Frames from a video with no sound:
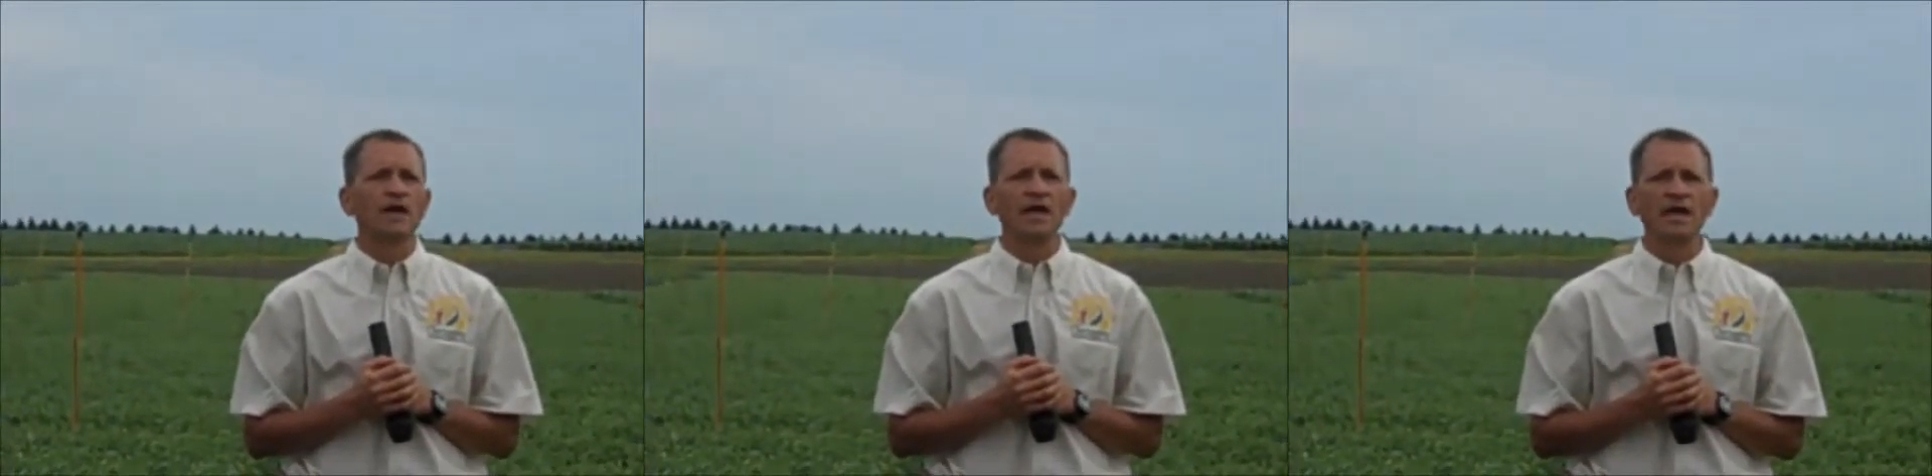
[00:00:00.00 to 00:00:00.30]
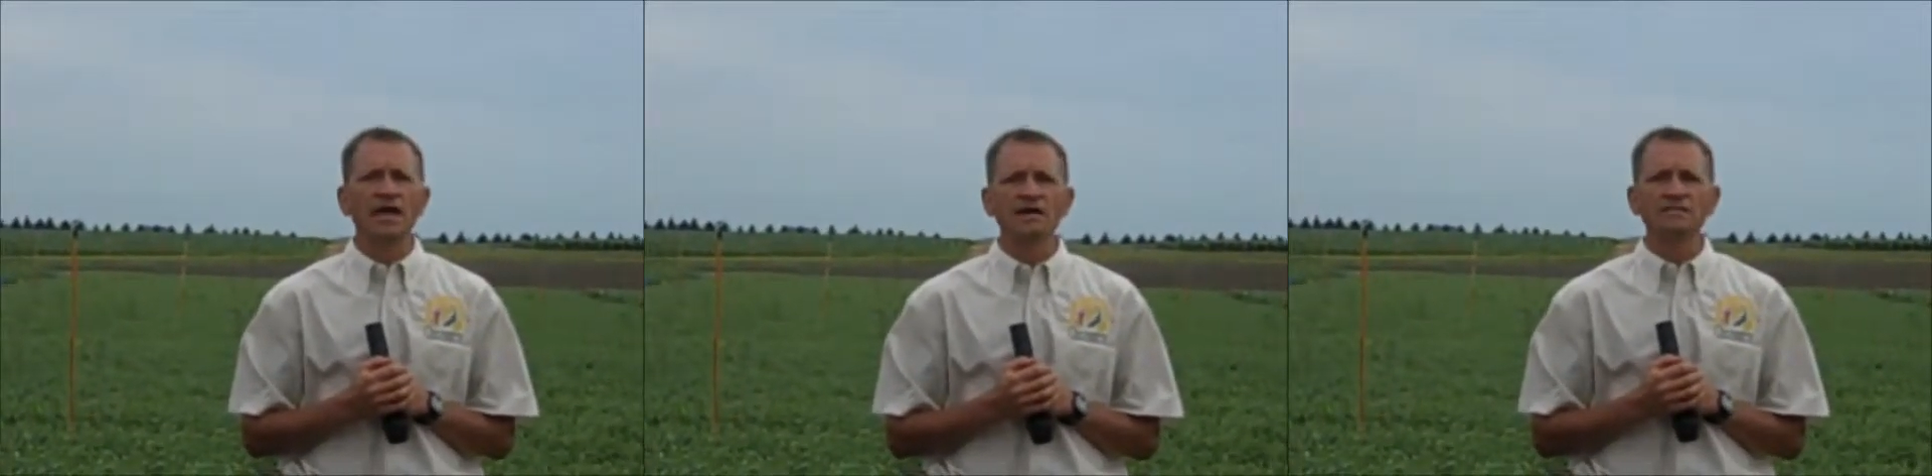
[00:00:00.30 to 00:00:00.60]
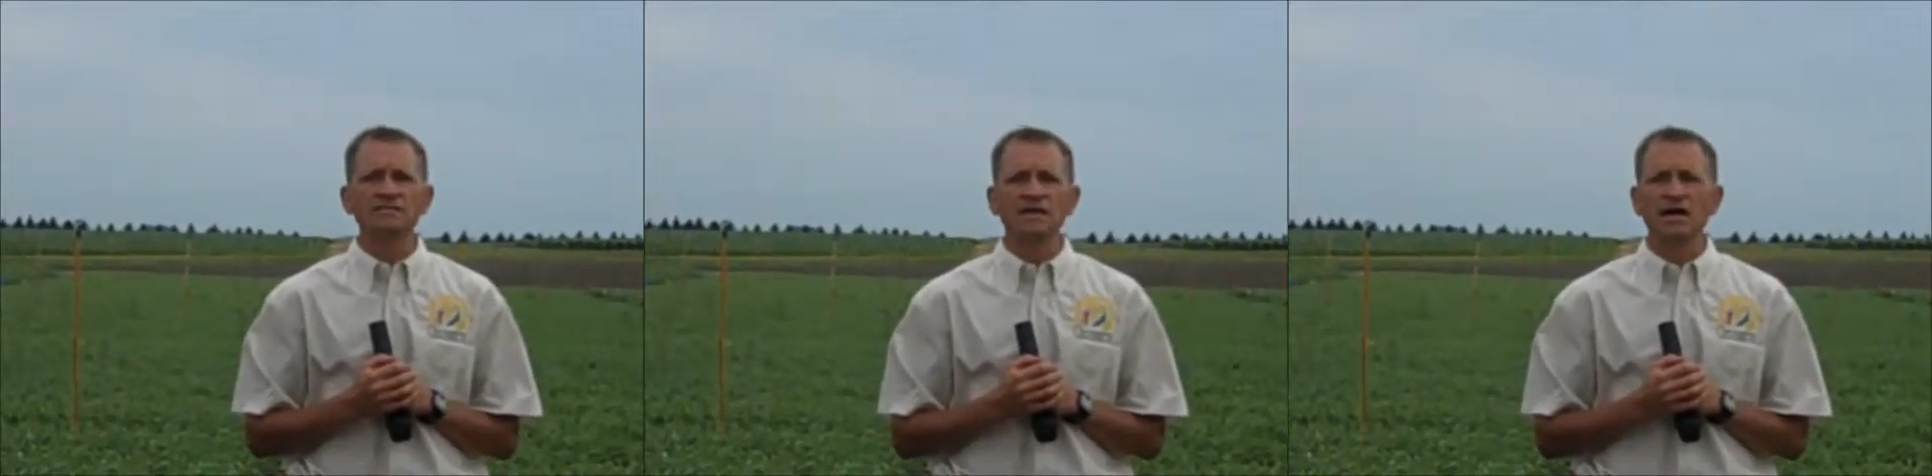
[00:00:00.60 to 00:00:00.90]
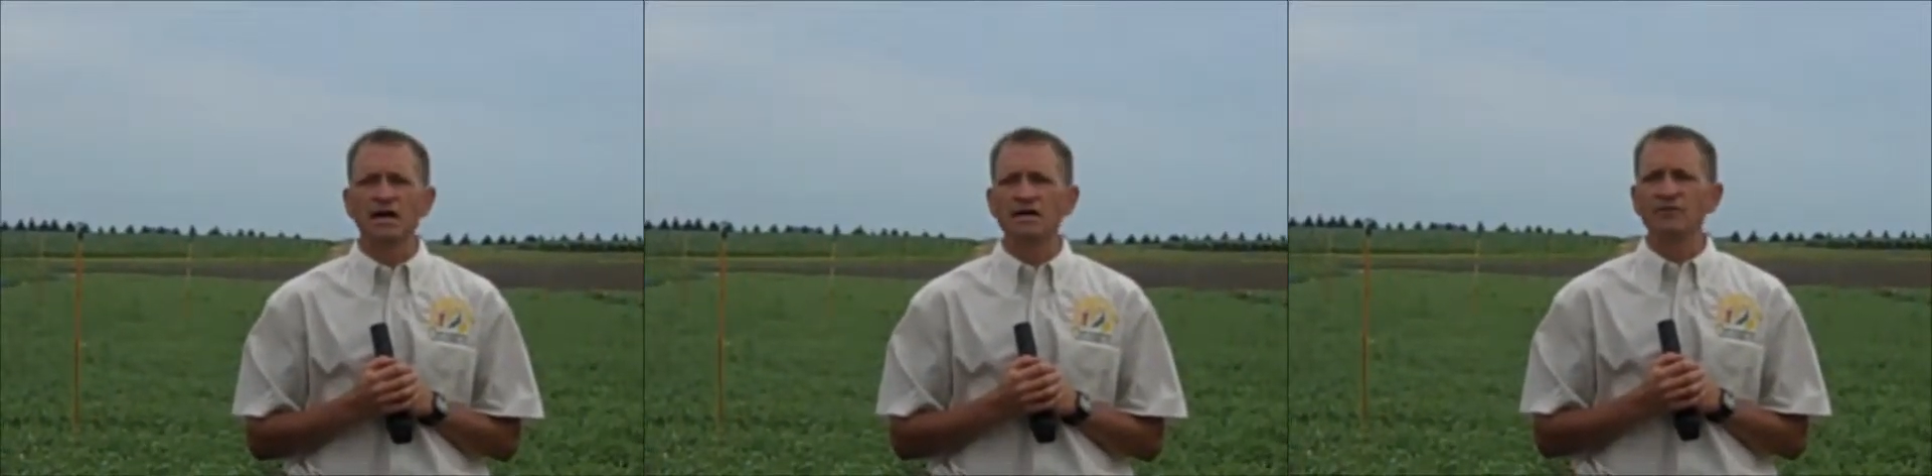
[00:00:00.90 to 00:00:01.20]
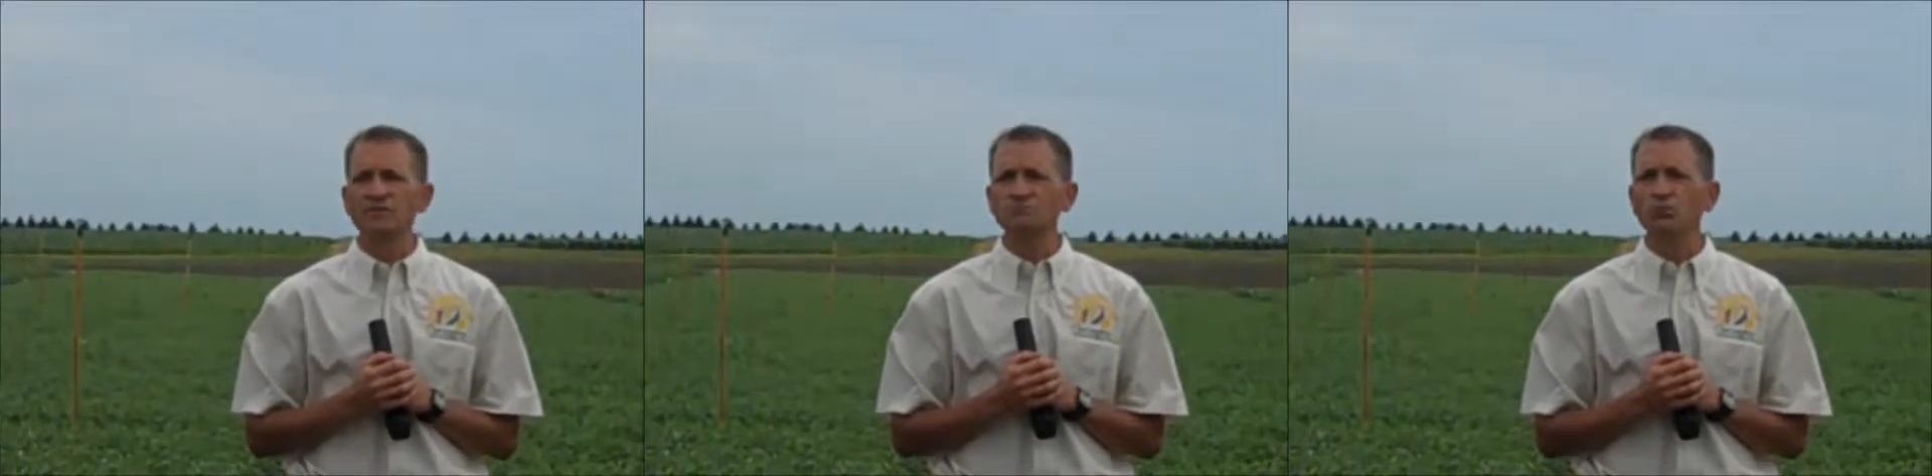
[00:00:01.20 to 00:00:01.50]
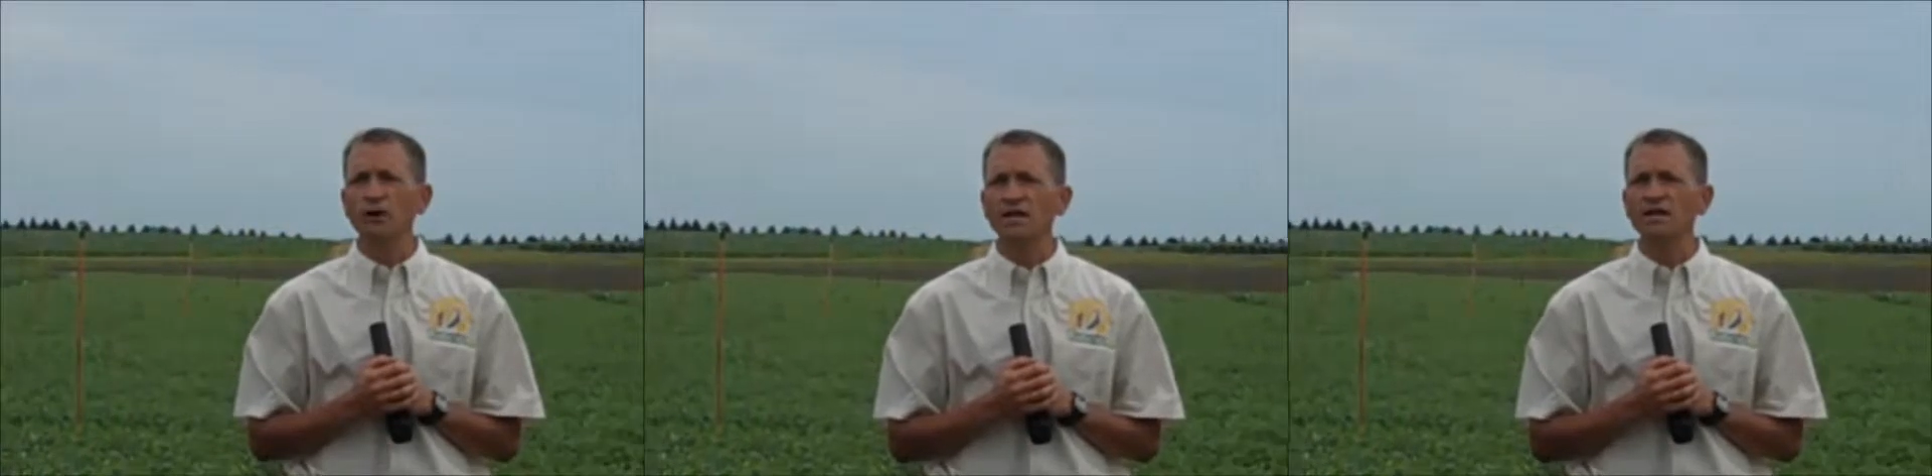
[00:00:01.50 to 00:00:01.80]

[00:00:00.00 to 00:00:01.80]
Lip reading: And at this point,